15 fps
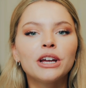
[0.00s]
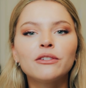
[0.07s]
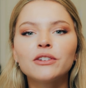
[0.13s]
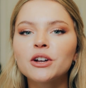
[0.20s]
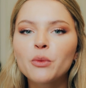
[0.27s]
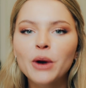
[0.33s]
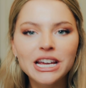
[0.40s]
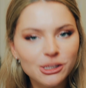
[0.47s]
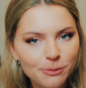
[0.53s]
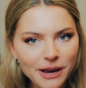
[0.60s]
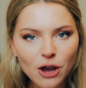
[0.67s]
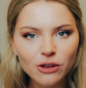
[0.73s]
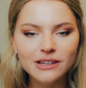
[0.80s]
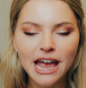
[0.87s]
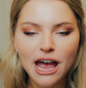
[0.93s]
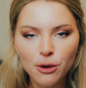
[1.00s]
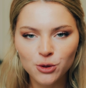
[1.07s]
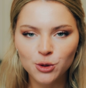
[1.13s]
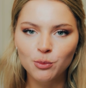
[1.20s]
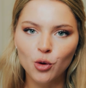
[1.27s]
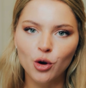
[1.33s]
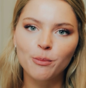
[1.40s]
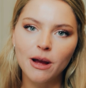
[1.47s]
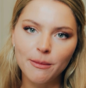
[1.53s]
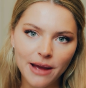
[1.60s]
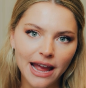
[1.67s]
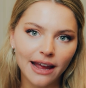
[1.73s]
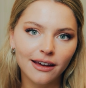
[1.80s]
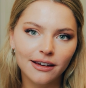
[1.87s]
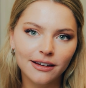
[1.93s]
even a waist belt to help support my
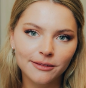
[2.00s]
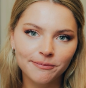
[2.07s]
back.